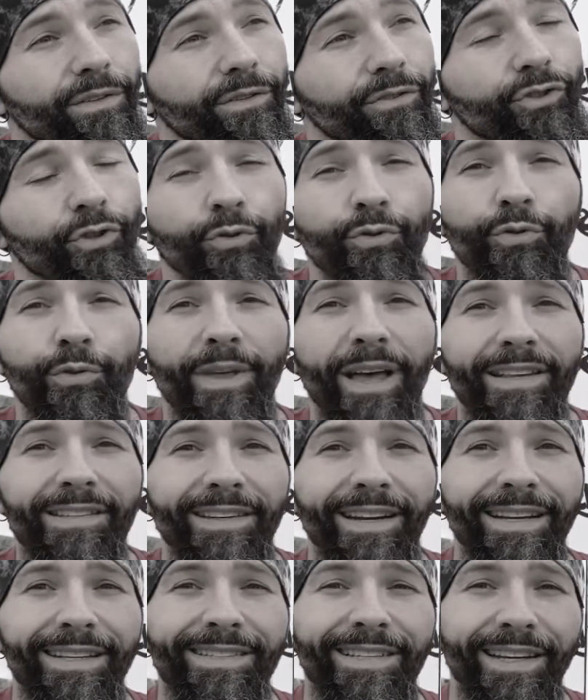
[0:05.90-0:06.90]
June
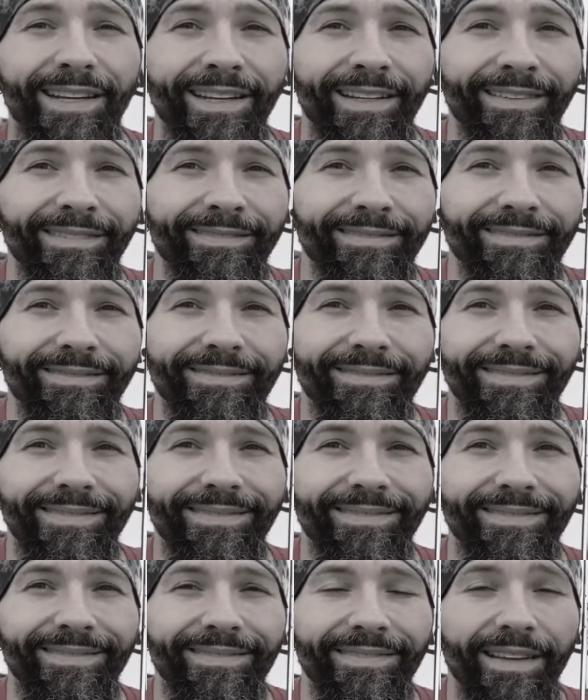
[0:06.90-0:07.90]
2018.
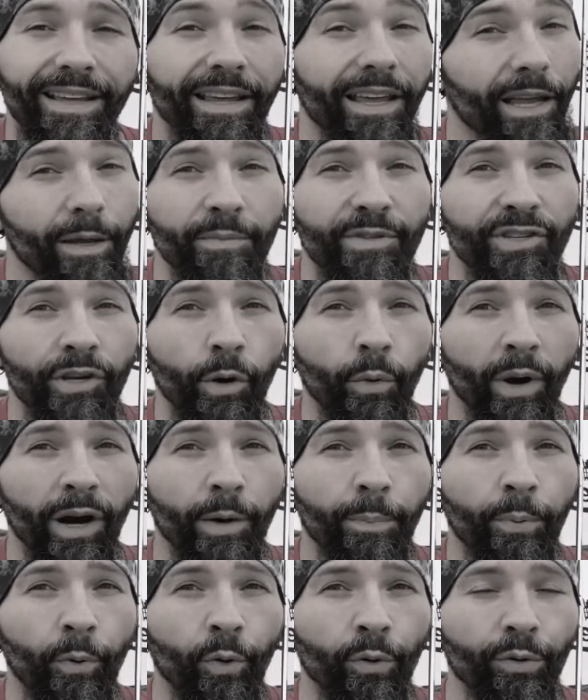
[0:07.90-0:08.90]
MCO
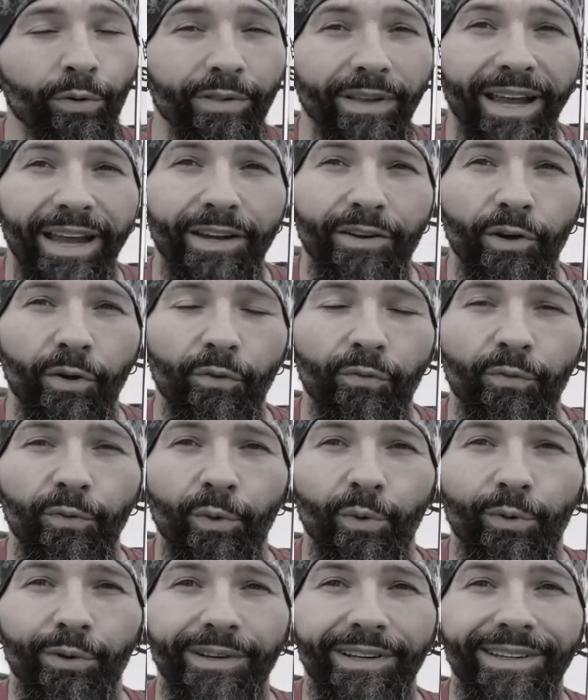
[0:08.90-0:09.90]
Airport, Orlando,
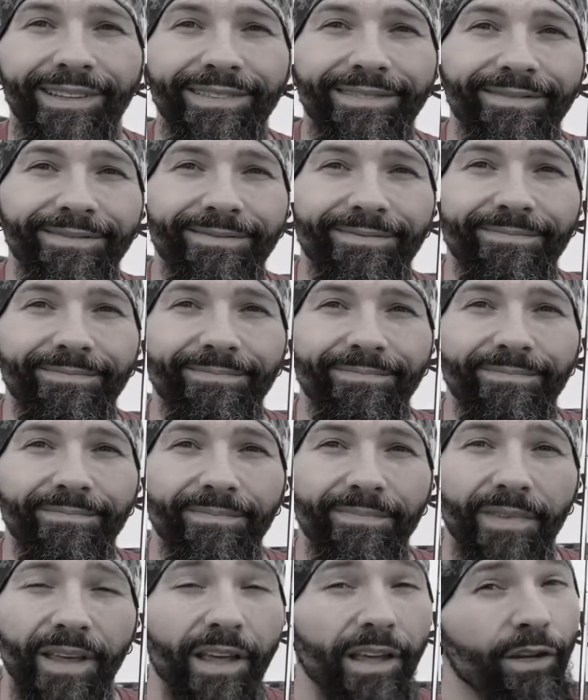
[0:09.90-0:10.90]
Florida.
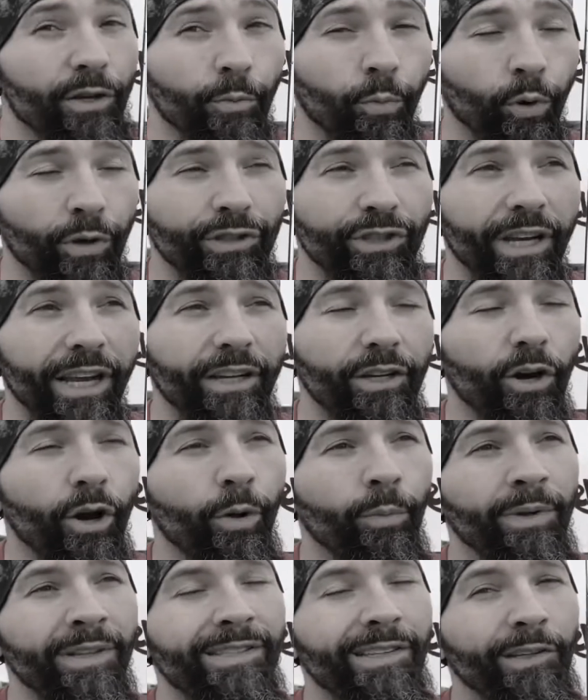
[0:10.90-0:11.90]
Your boy Jake
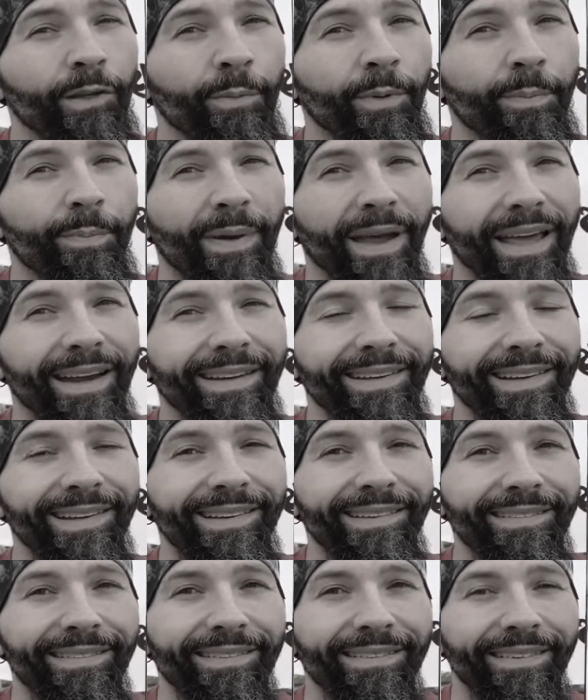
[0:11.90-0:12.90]
Omen's a little bit panicky
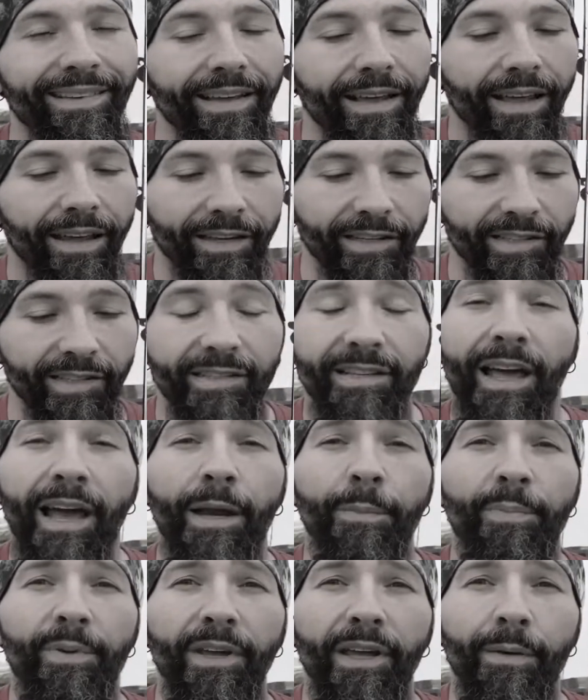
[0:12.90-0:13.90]
because it's
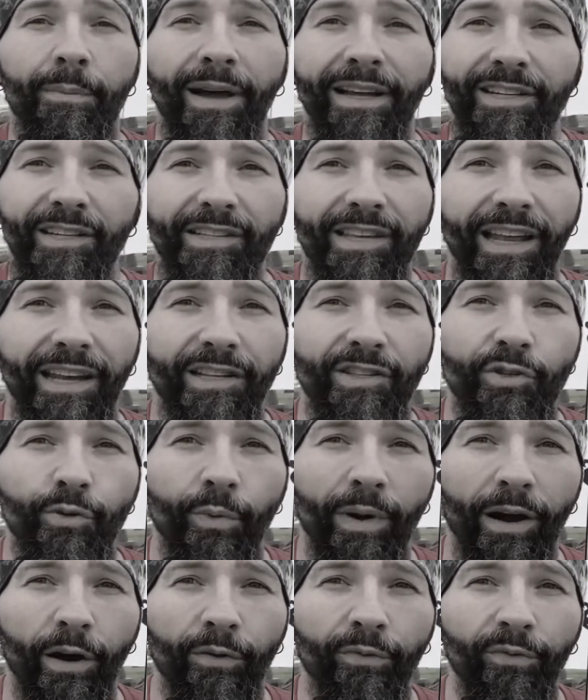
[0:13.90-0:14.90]
9 p.m. I just had a
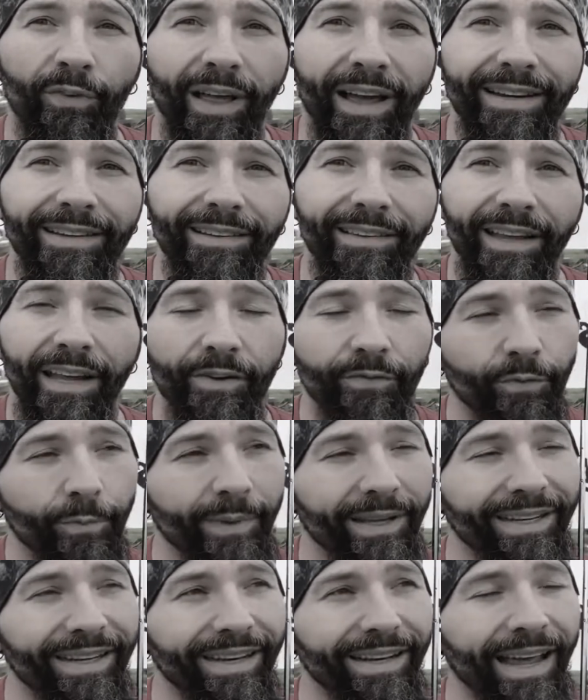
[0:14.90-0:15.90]
two-hour flight delay from
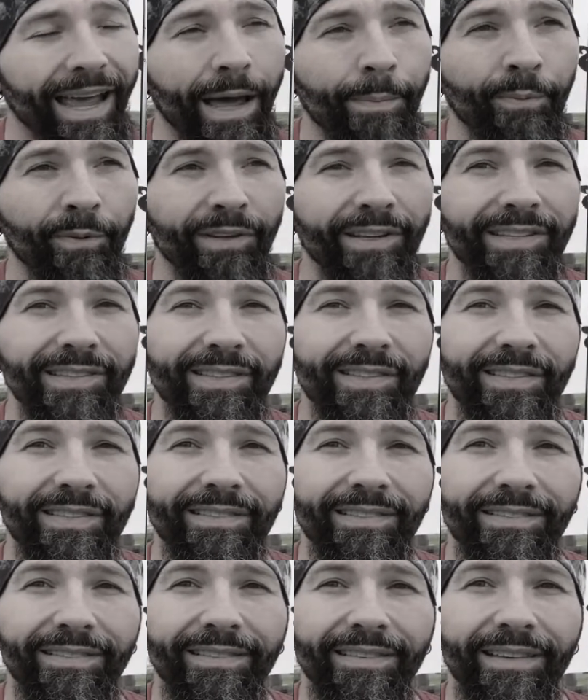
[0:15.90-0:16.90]
Indianapolis.
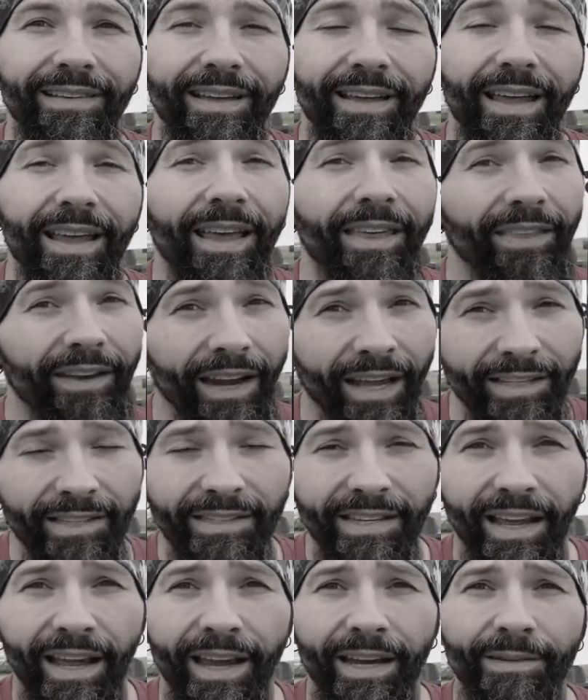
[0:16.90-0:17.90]
The next
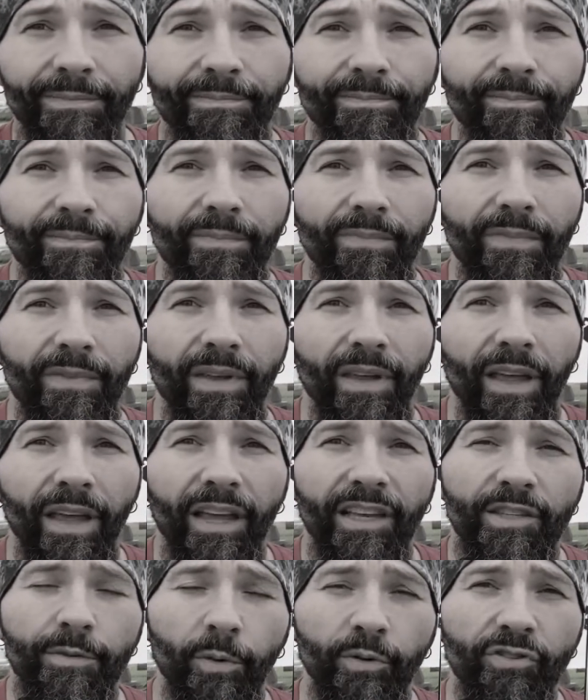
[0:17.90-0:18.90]
day
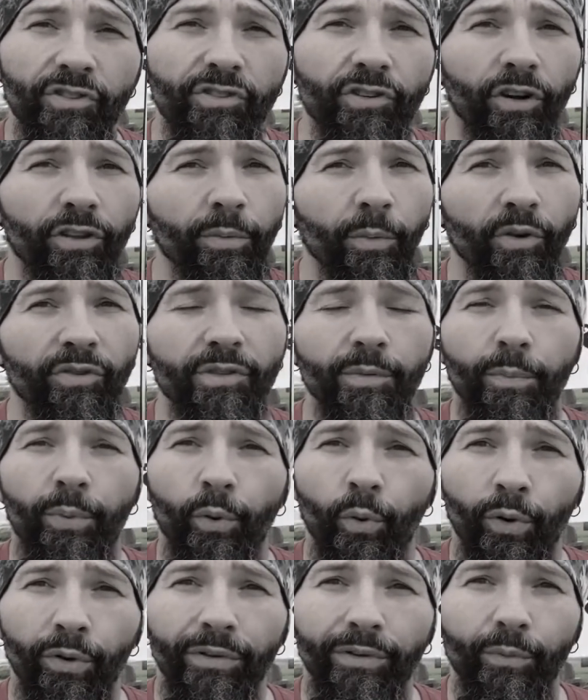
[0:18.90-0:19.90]
is supposed to start the most
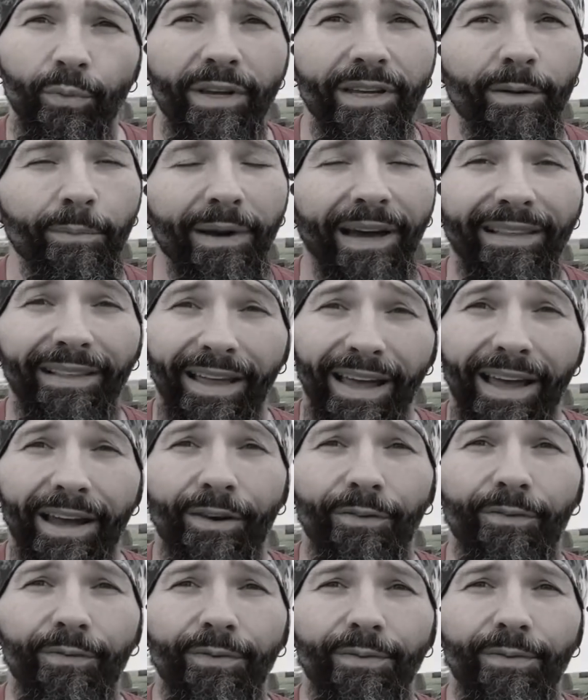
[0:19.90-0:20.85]
important week of my life.